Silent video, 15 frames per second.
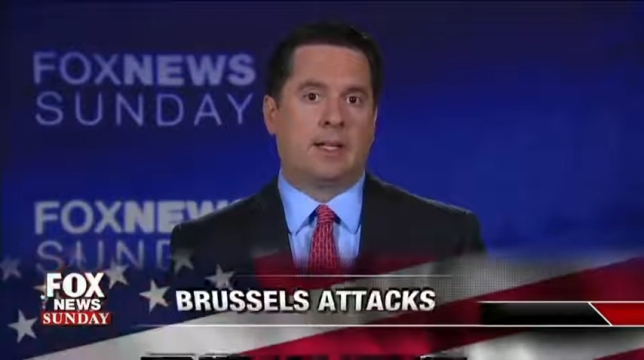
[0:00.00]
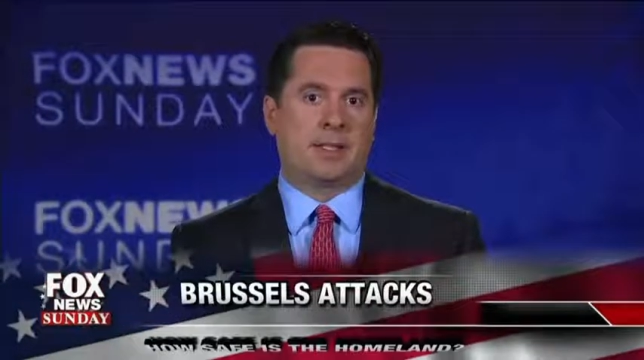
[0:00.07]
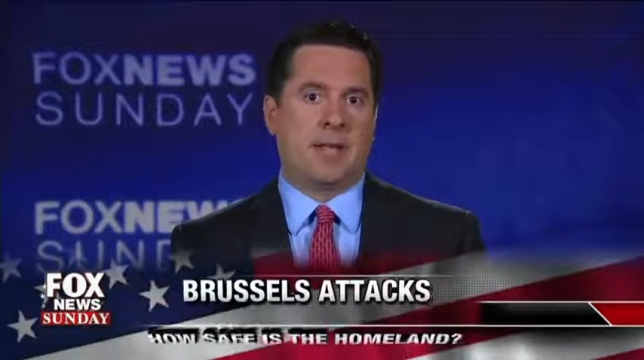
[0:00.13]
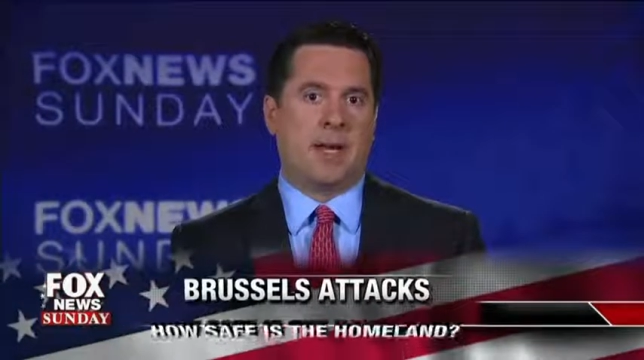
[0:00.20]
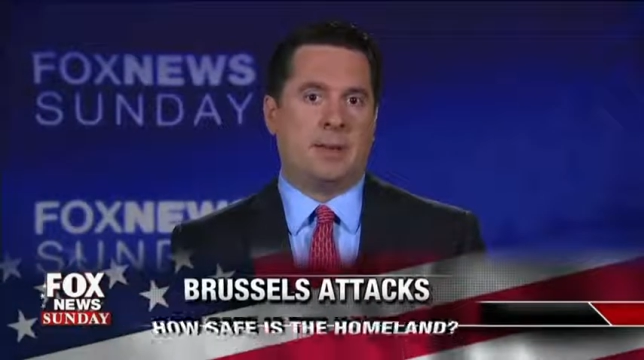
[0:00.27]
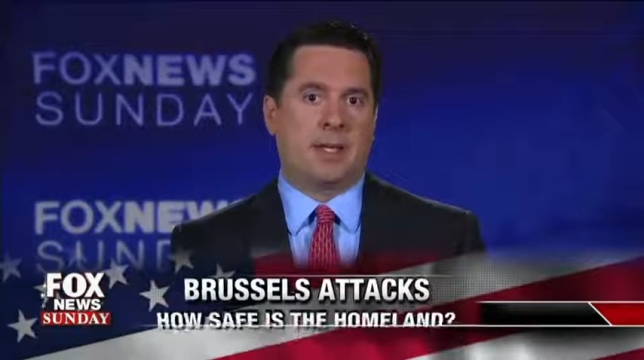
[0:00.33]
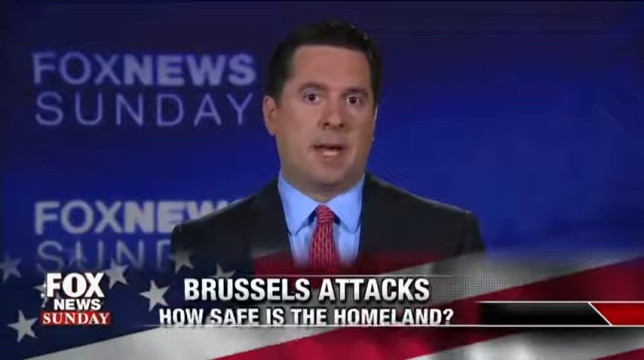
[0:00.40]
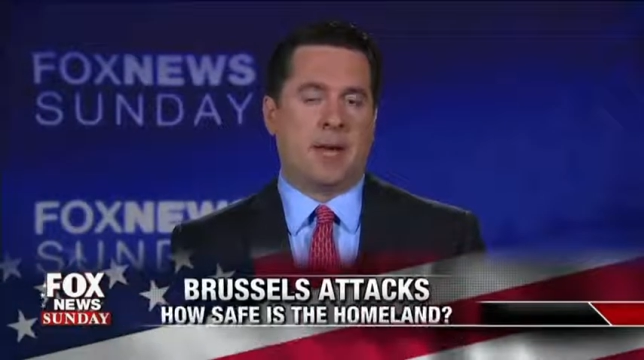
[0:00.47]

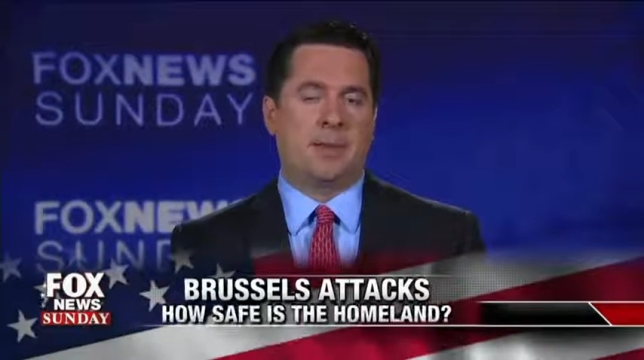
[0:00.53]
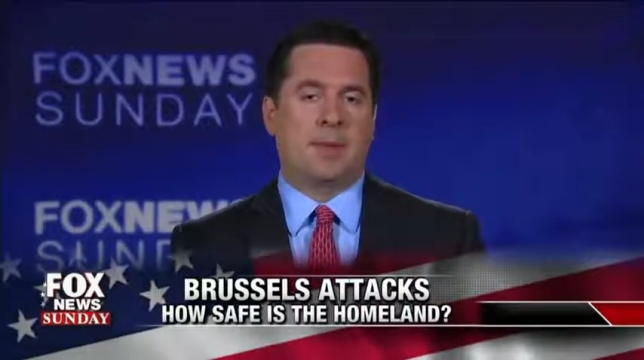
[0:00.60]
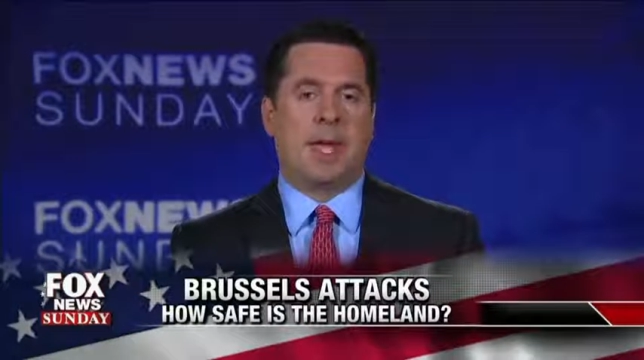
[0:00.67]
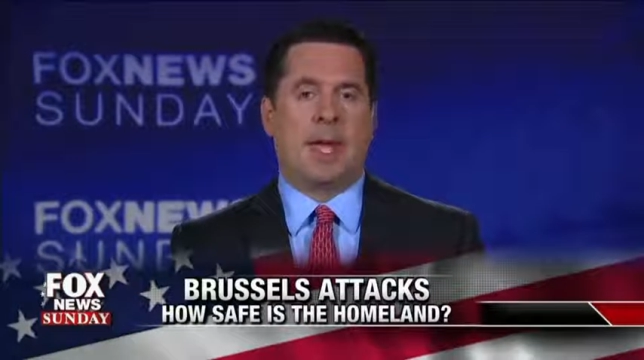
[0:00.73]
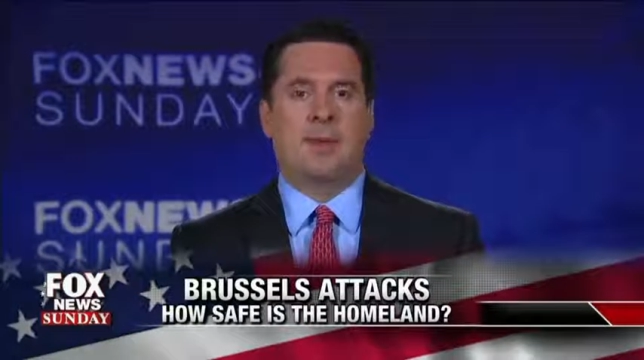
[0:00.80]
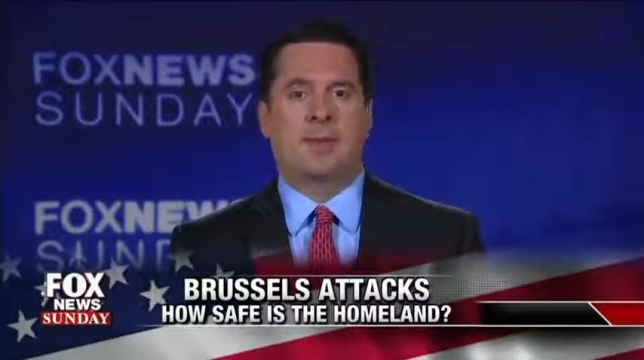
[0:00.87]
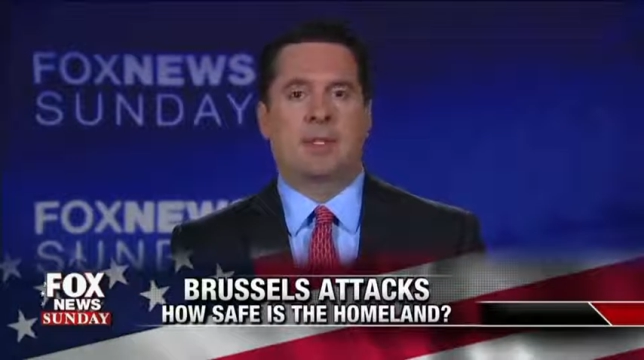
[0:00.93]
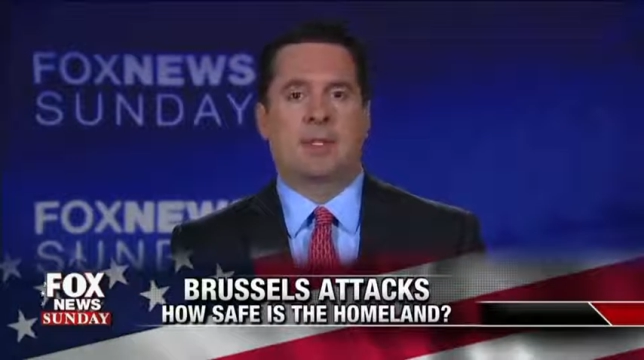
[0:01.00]
same time they
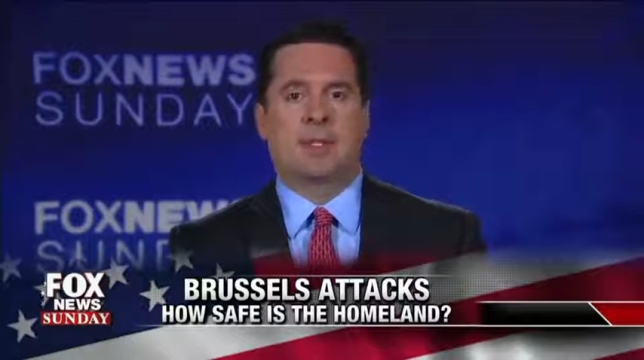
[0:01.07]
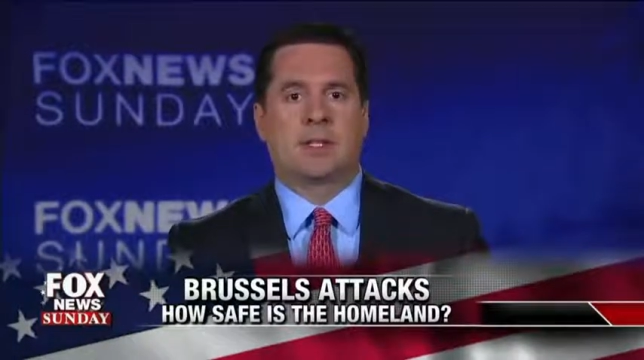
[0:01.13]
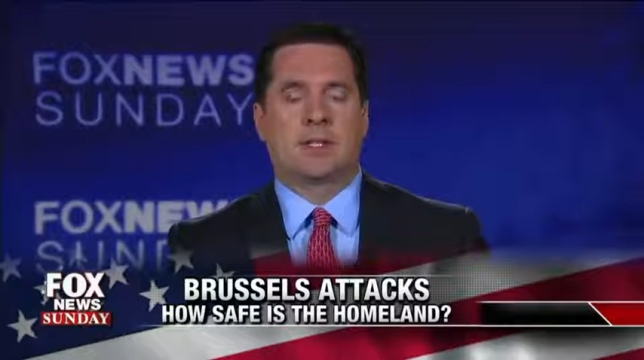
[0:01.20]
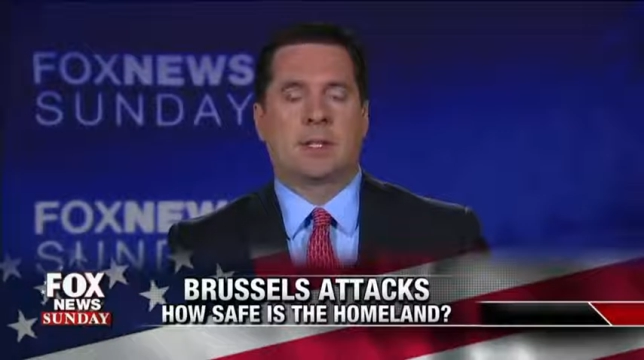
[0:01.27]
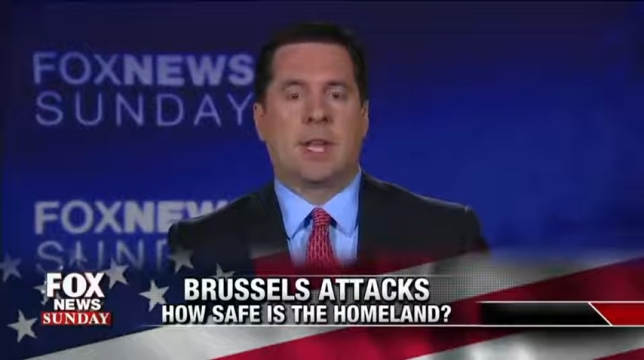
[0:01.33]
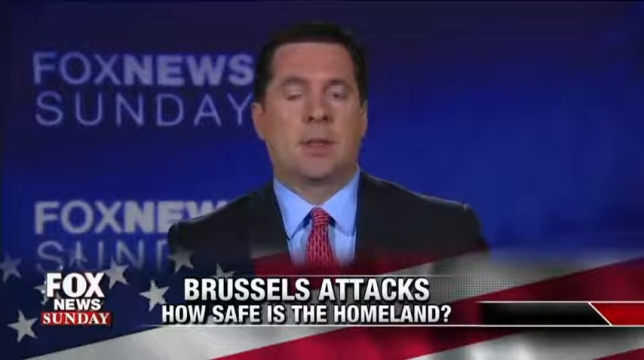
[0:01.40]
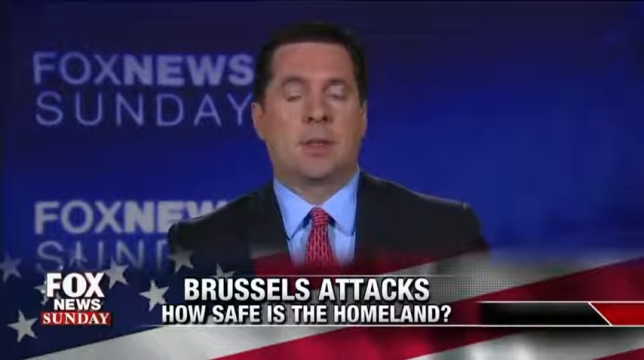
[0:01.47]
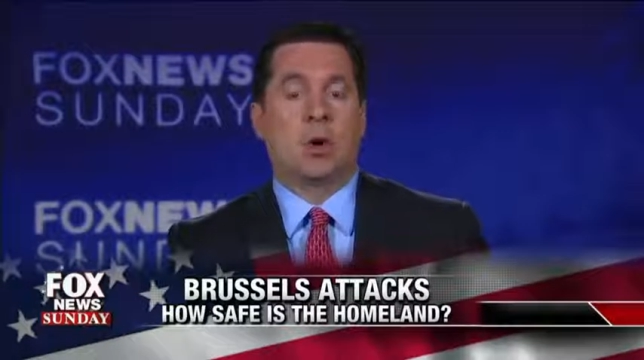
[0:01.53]
have the
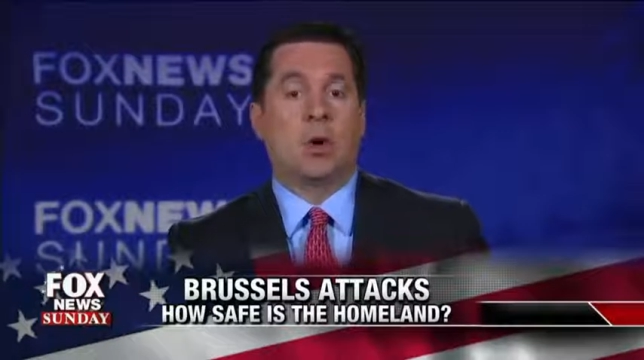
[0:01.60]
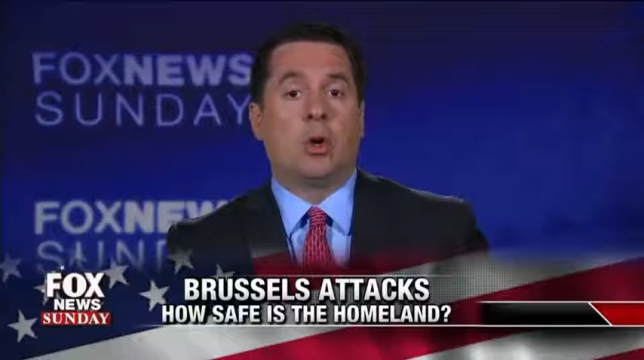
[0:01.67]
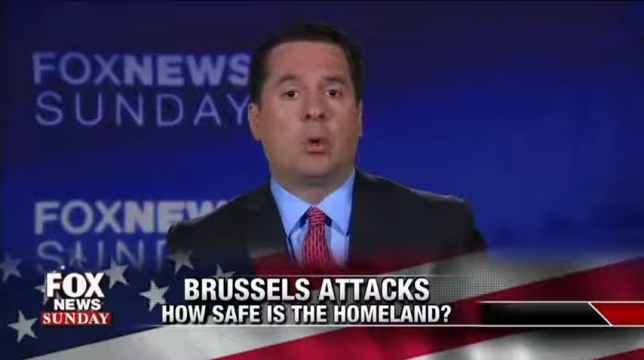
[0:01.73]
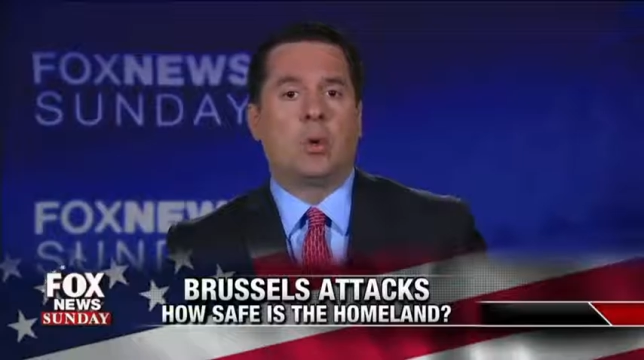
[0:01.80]
same goal,